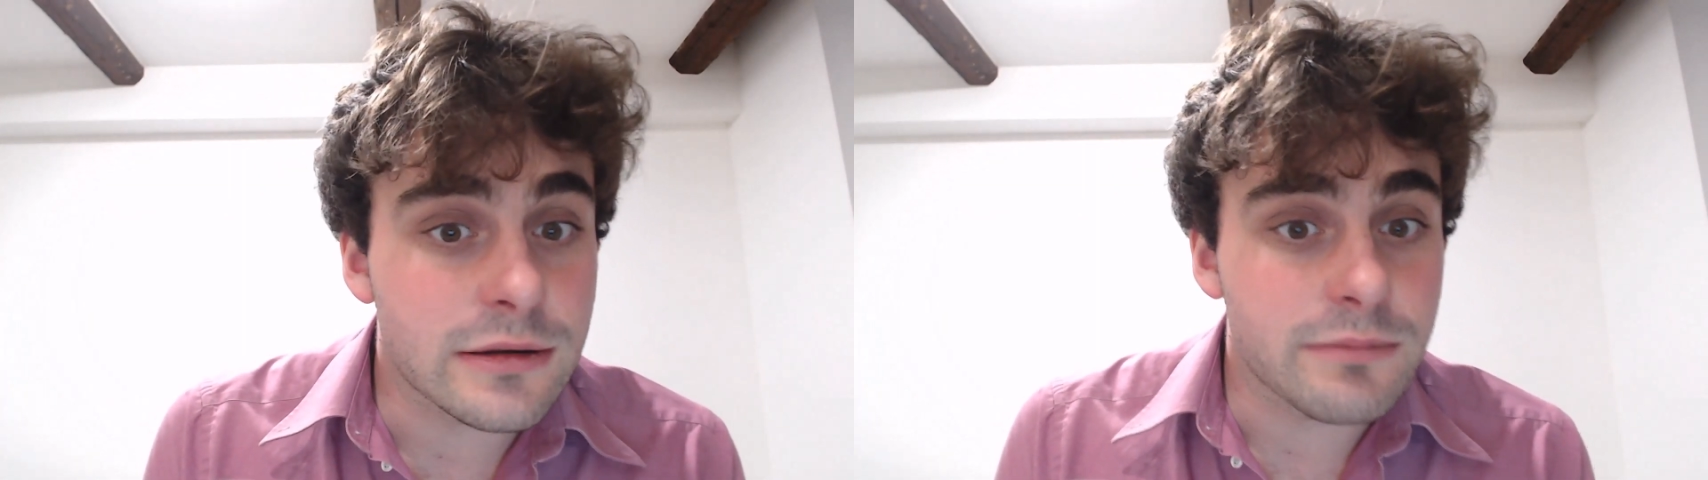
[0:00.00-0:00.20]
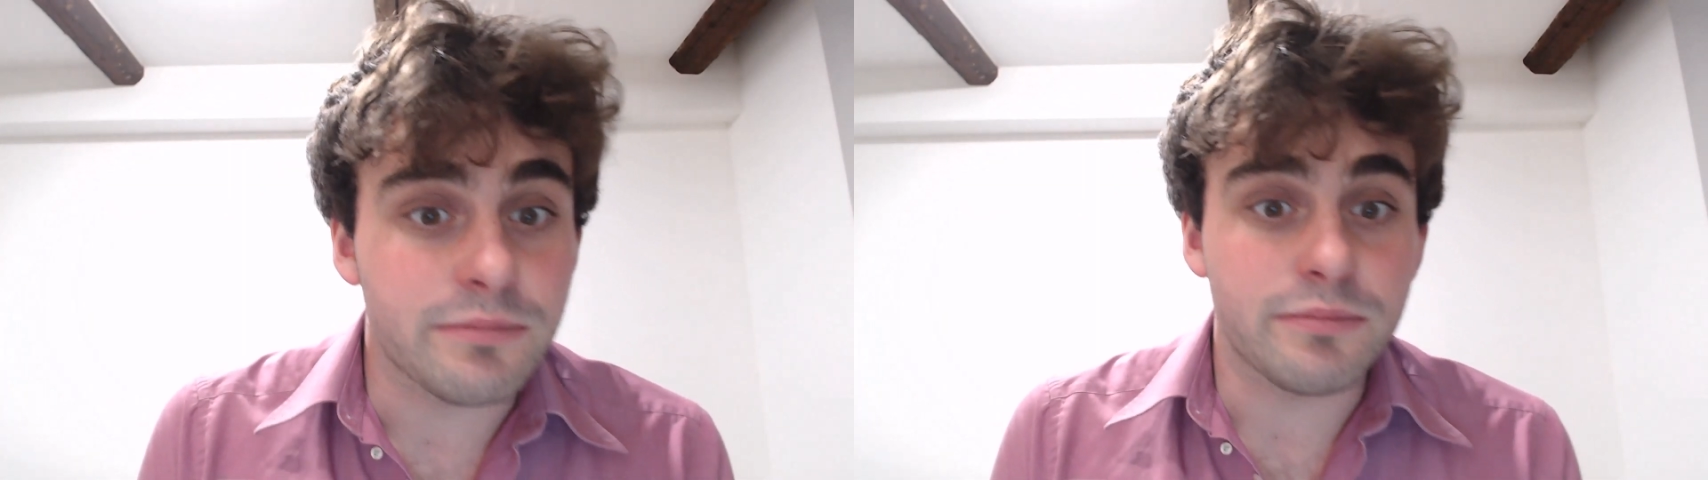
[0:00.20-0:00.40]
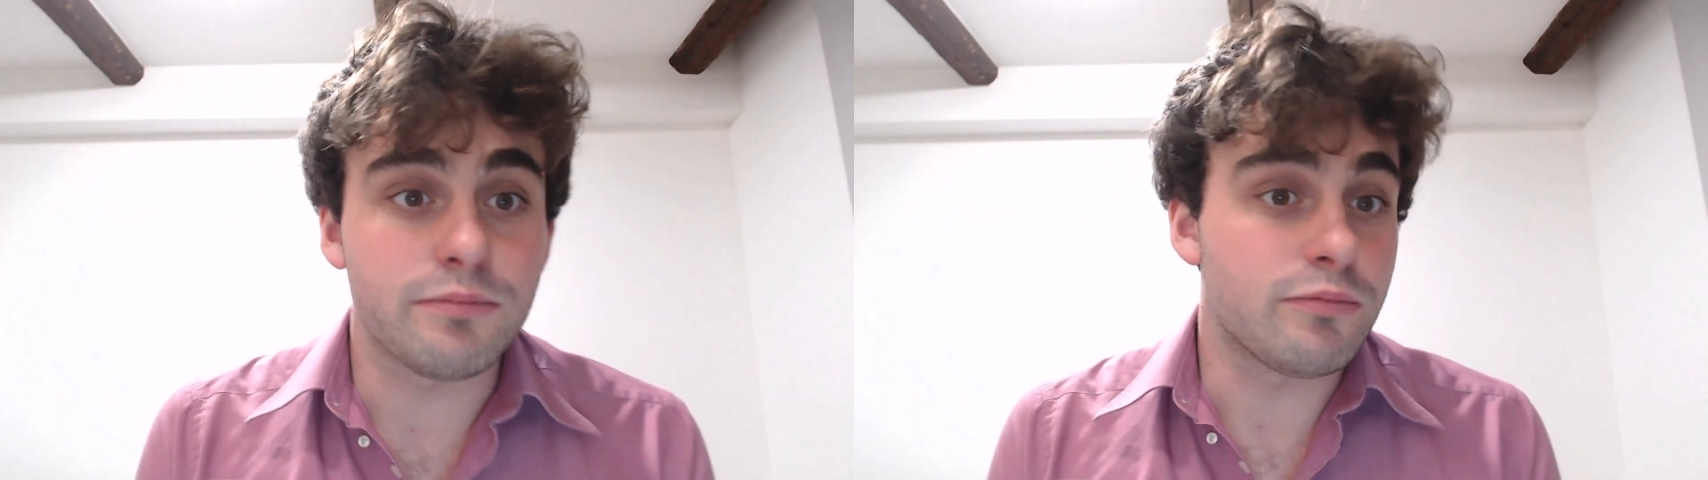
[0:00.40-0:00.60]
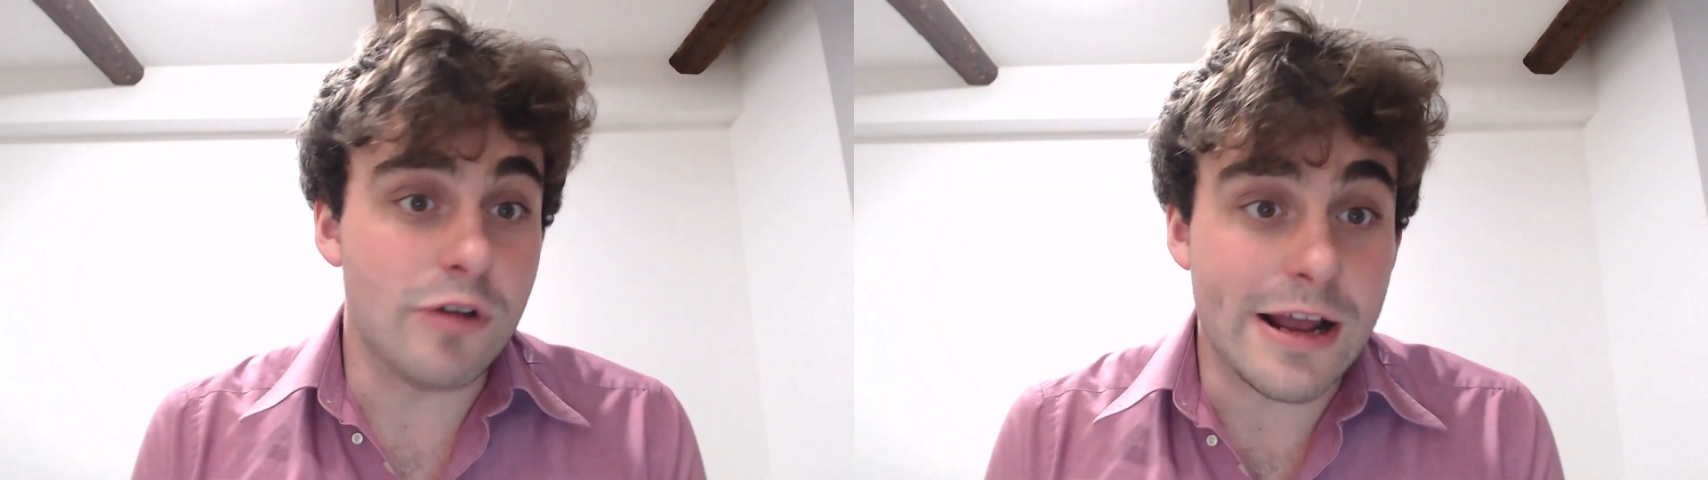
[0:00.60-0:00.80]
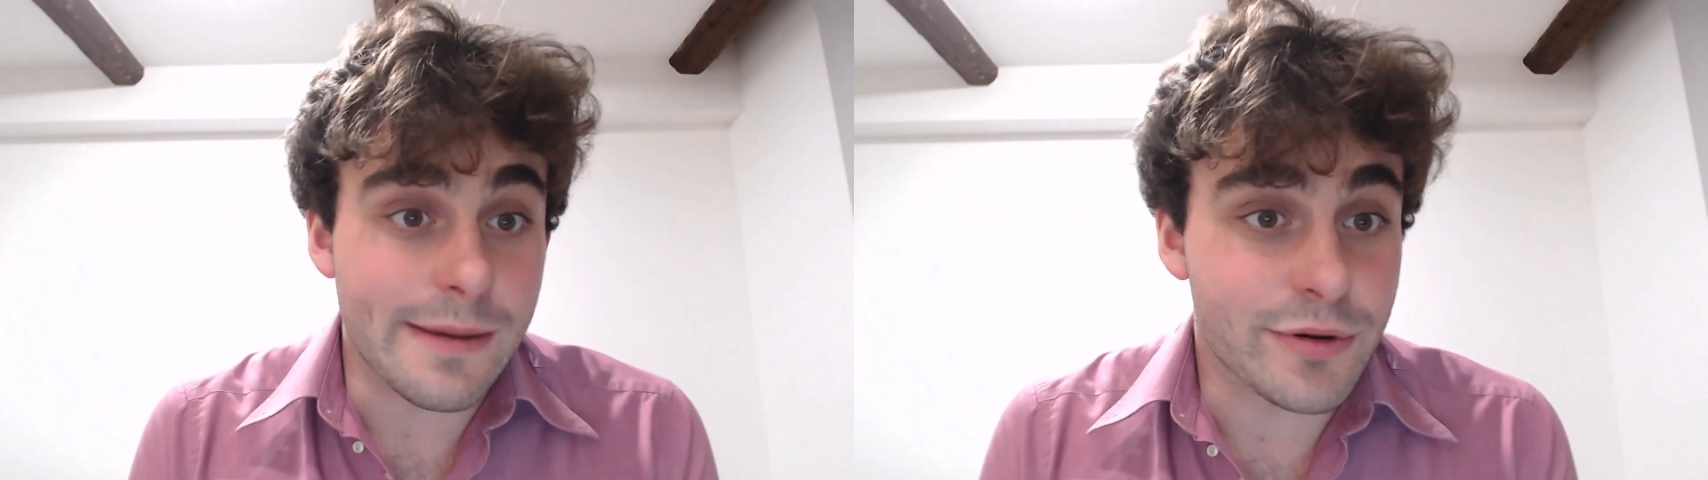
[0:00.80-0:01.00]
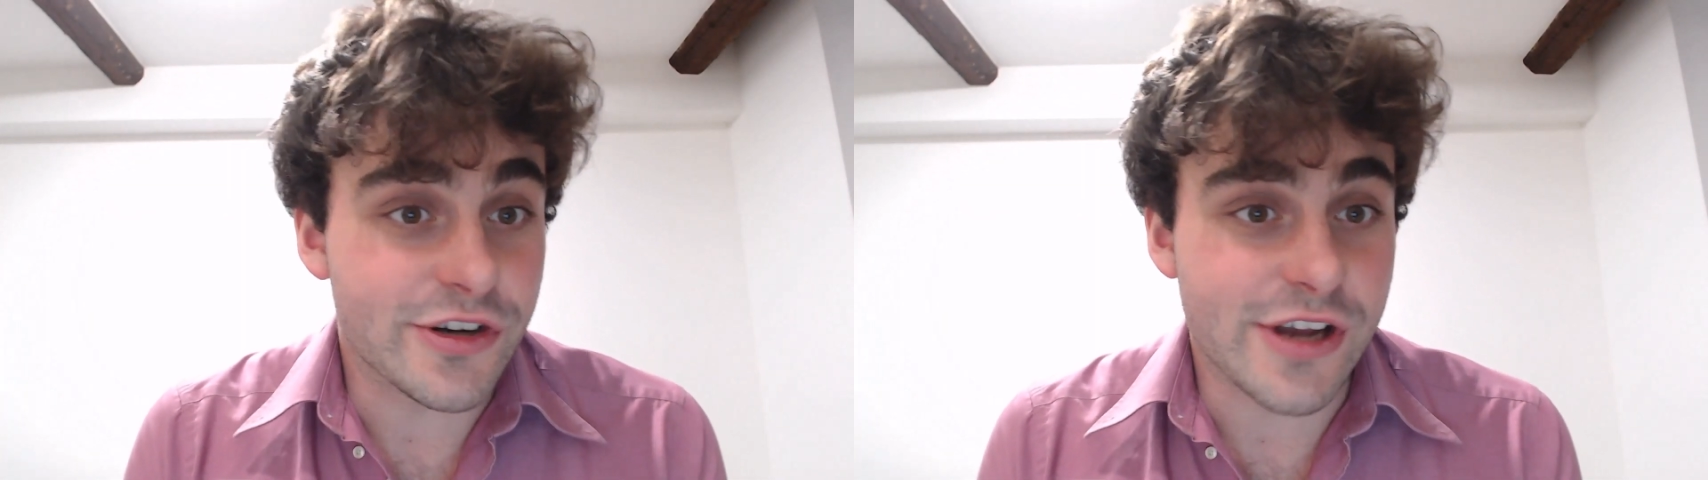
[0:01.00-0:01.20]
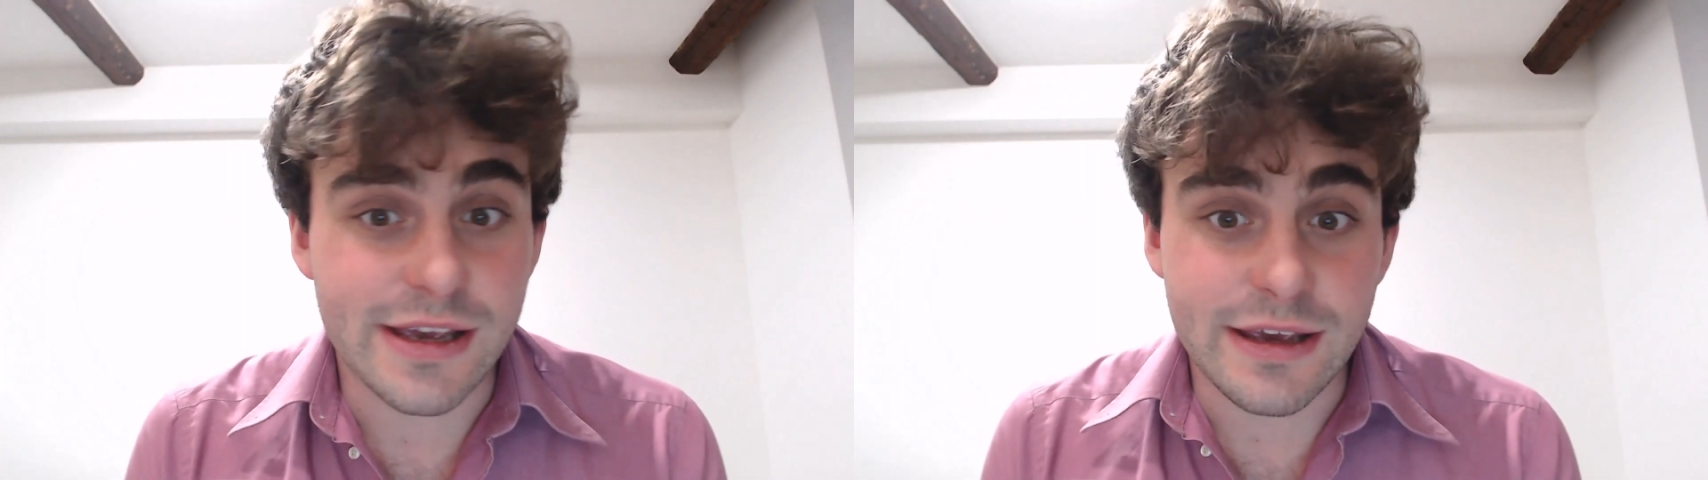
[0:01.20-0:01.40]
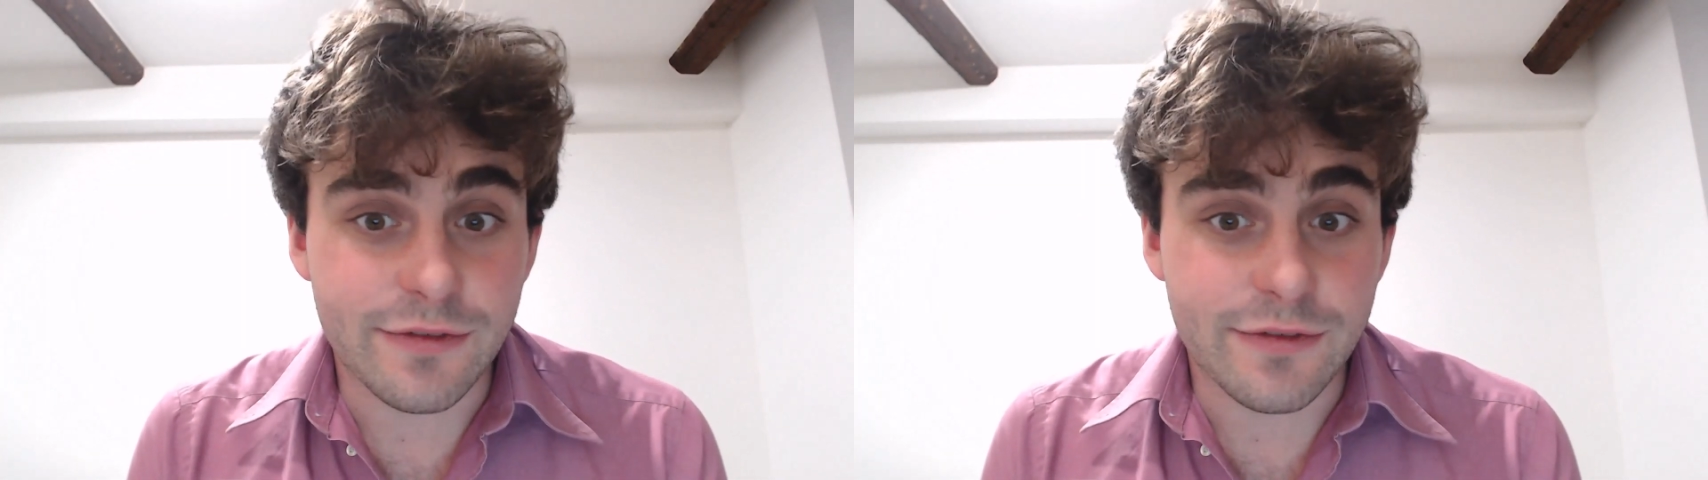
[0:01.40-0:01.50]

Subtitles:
really appreciate it if you